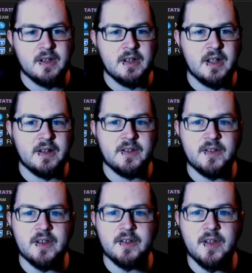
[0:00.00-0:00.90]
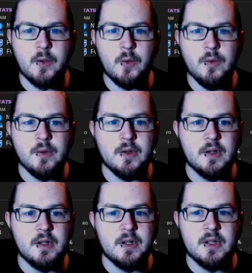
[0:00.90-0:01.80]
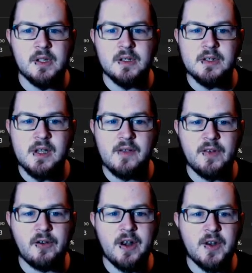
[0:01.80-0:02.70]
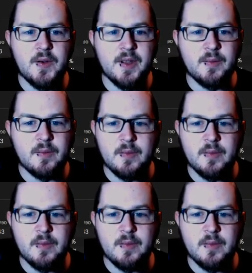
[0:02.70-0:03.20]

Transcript: And Sansao, what a grand old time